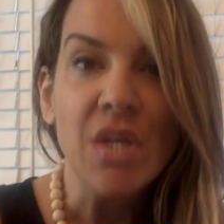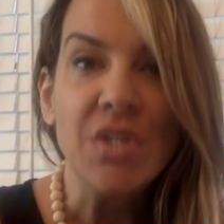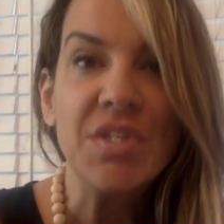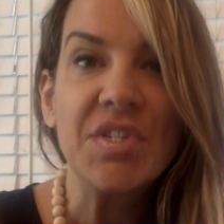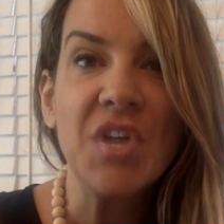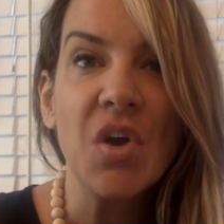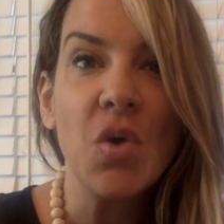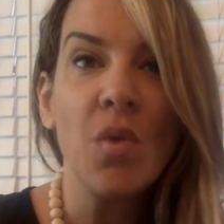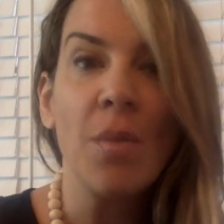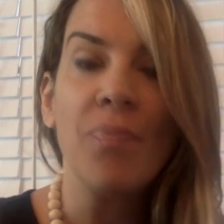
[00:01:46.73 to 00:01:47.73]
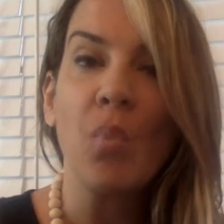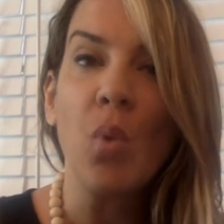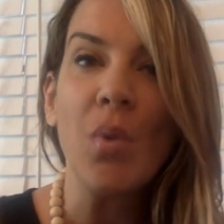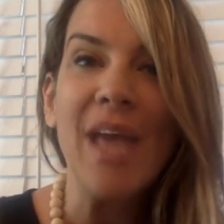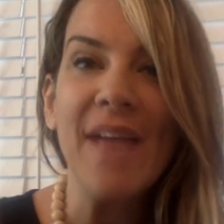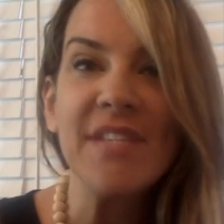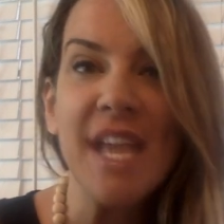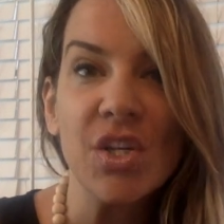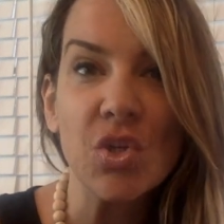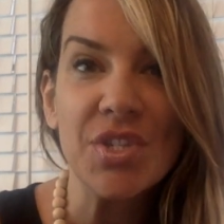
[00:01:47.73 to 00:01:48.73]
So, what we have
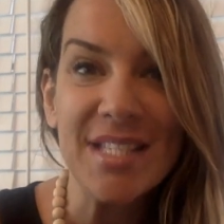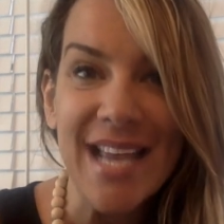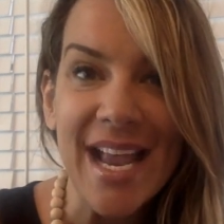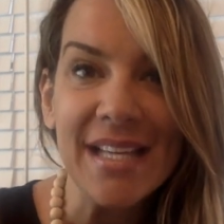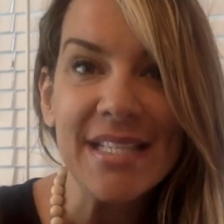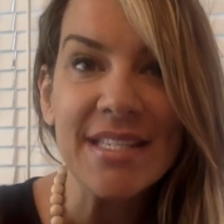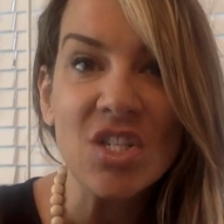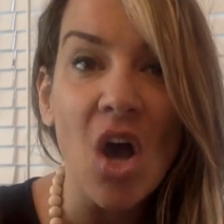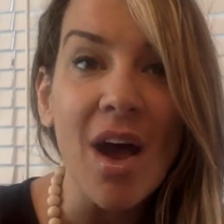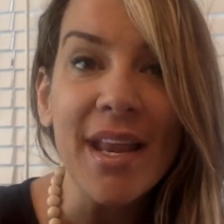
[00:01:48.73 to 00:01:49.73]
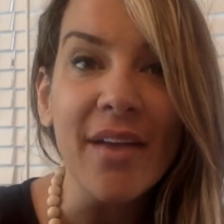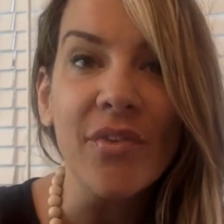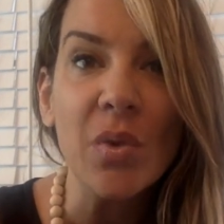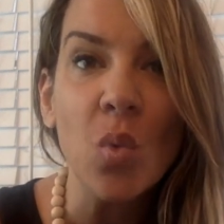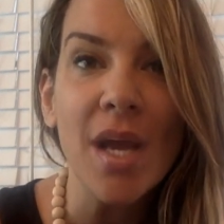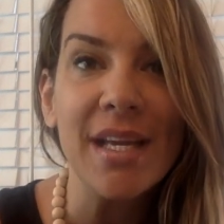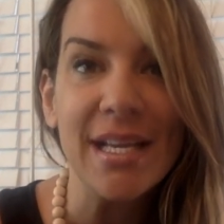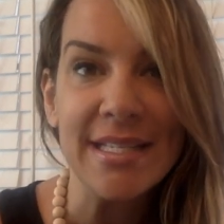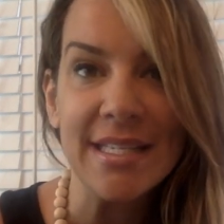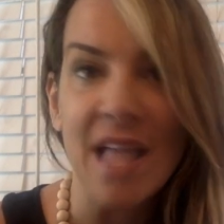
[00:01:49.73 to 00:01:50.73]
to understand is not everyone
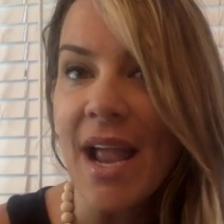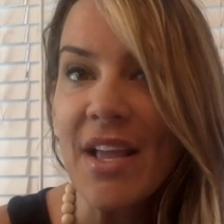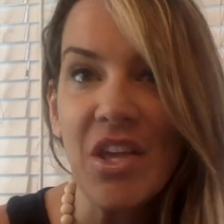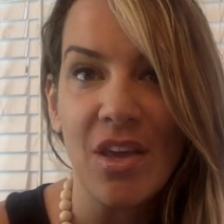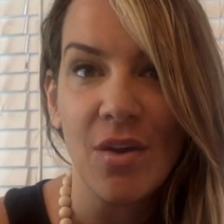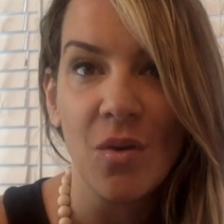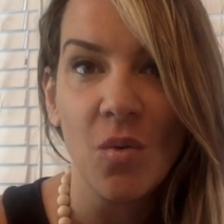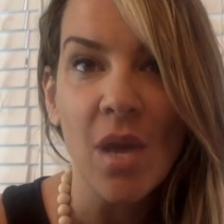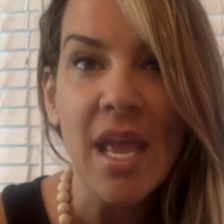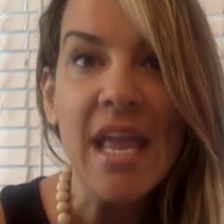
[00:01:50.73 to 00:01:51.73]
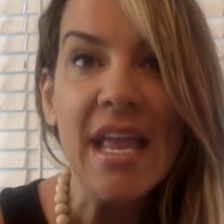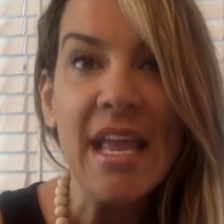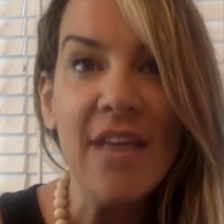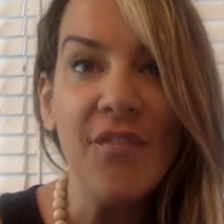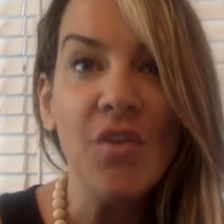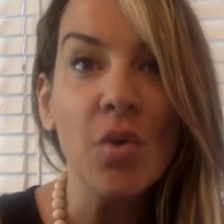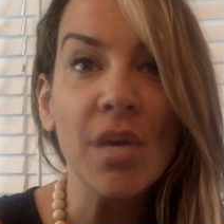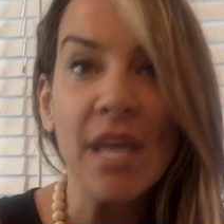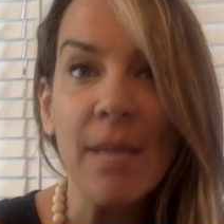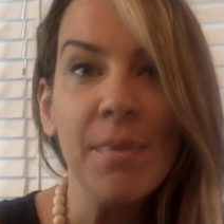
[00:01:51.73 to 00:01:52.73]
is like you if you're
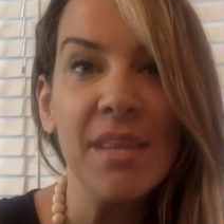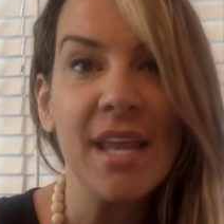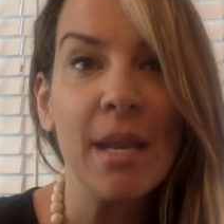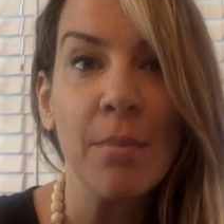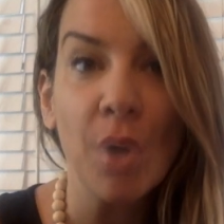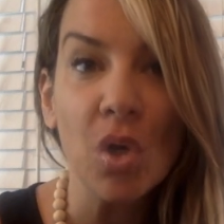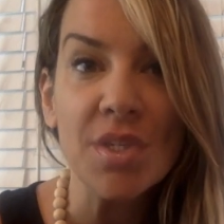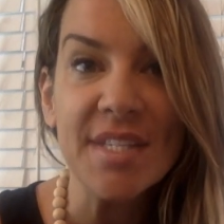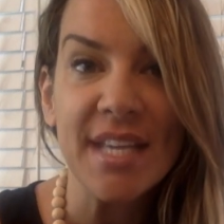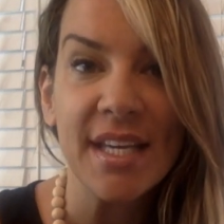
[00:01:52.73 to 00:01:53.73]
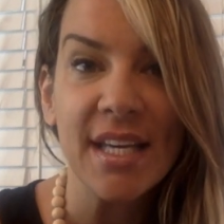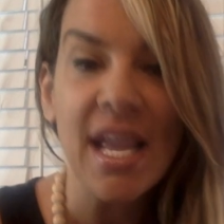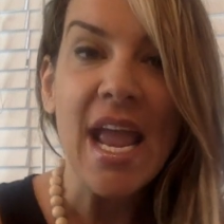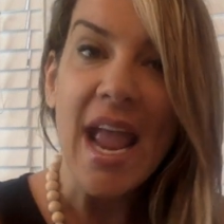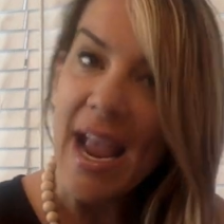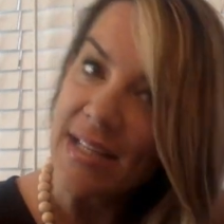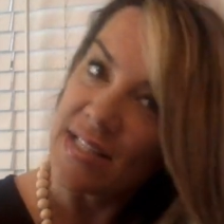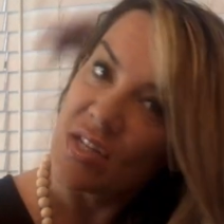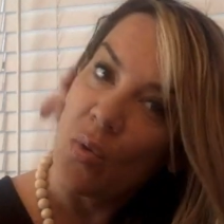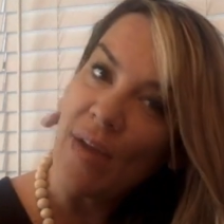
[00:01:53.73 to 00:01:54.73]
an empathetic person. And
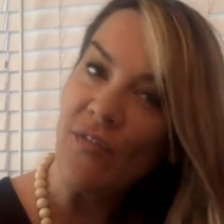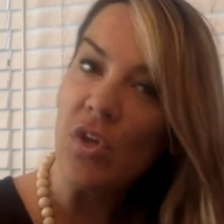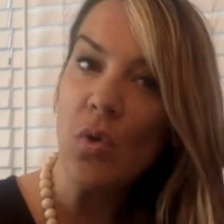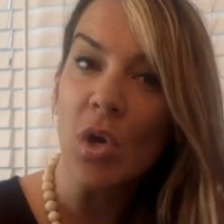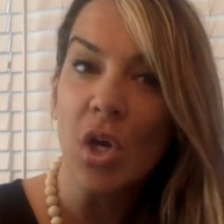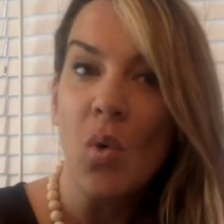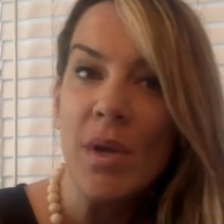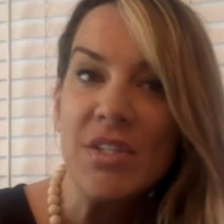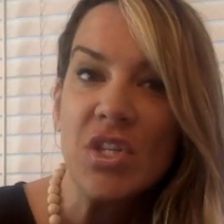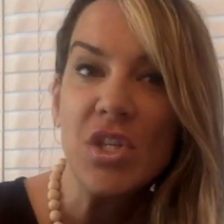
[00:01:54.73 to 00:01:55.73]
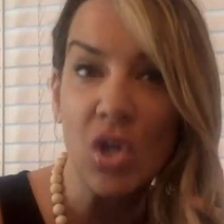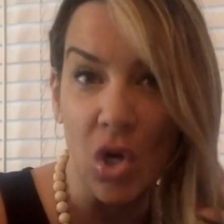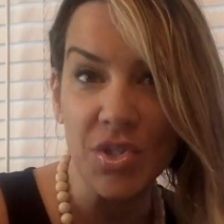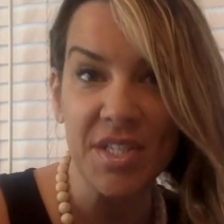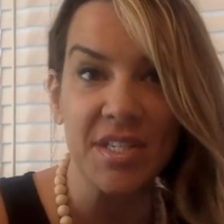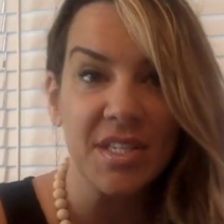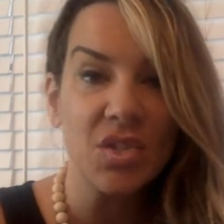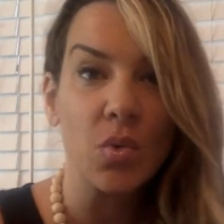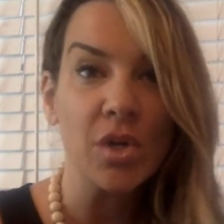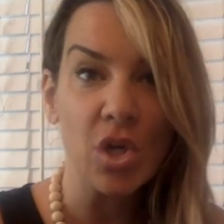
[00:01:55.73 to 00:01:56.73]
so if you are going to the
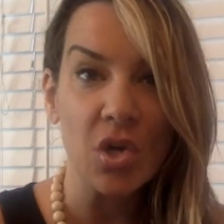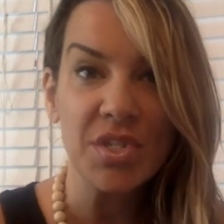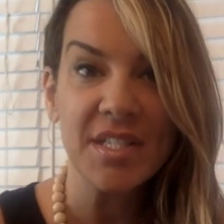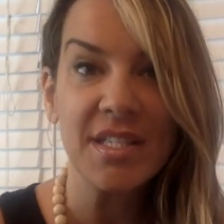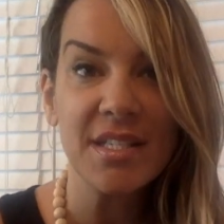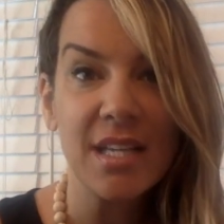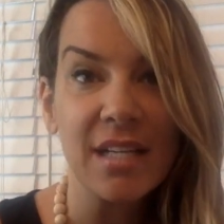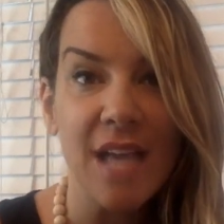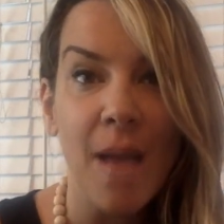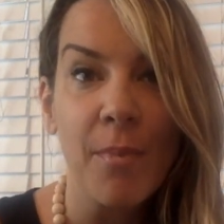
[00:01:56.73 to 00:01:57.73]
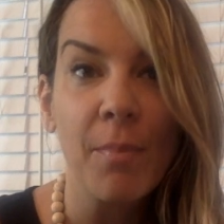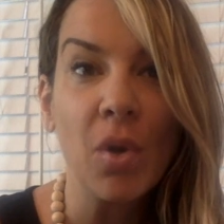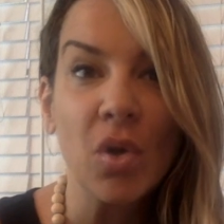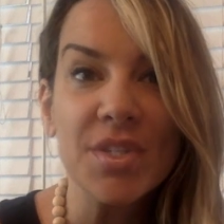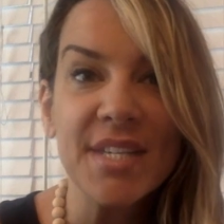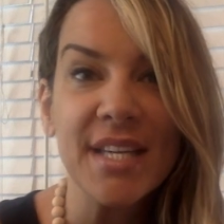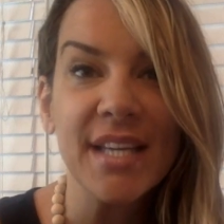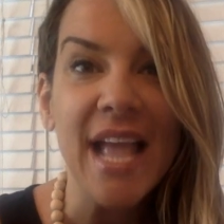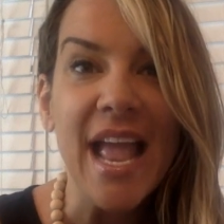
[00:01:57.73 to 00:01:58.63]
narcissist or a narcissistic type of person